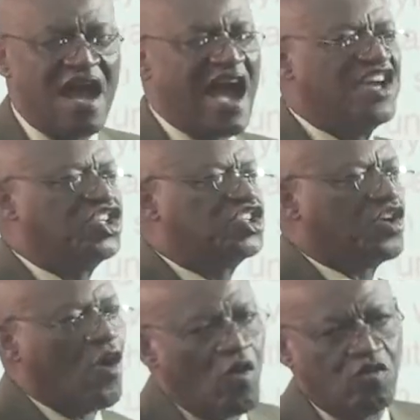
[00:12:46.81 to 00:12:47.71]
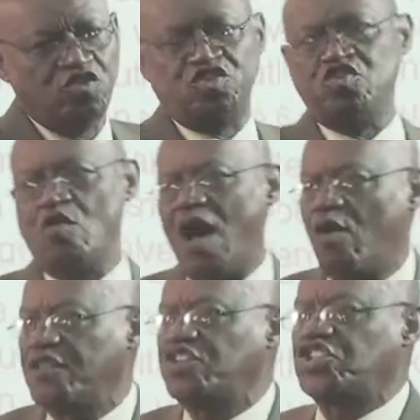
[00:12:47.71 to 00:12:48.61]
I showed you
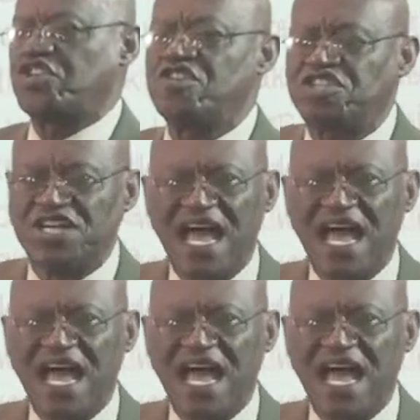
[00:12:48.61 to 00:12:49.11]
how the church